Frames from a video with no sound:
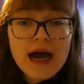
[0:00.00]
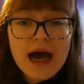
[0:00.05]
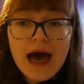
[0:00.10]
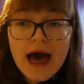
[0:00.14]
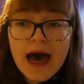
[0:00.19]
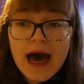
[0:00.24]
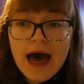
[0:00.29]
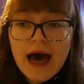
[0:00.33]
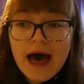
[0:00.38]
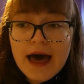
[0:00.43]

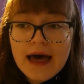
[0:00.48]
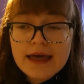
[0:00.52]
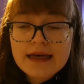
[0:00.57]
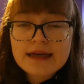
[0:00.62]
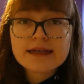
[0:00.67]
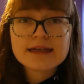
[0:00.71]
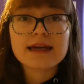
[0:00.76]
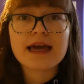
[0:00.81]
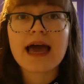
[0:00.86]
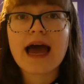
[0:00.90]

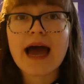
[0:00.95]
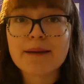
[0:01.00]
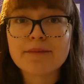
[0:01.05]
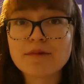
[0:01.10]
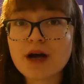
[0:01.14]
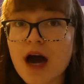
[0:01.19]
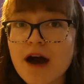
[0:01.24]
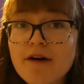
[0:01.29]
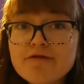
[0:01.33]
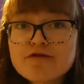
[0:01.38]
I'm
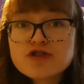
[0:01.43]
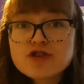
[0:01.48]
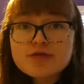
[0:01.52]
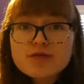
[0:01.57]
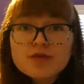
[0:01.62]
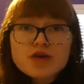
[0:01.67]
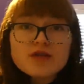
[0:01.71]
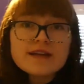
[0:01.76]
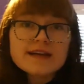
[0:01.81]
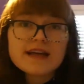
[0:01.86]

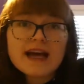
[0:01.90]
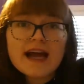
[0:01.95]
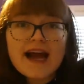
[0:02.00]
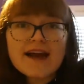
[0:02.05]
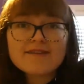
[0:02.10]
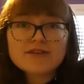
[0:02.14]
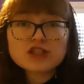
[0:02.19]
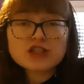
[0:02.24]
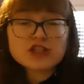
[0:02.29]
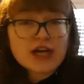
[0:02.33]
comfortable. Like, I
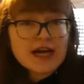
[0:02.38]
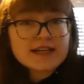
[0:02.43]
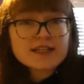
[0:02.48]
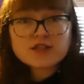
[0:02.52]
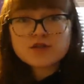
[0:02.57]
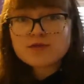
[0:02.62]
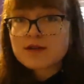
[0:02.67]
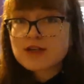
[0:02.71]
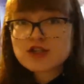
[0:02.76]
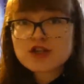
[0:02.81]
have a
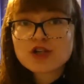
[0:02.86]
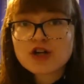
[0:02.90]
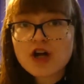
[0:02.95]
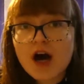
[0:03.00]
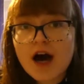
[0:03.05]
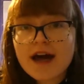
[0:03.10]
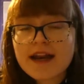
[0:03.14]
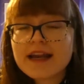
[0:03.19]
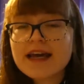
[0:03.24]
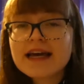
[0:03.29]
giant sweatshirt
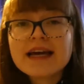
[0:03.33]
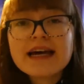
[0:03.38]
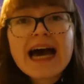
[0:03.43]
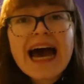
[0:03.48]
on.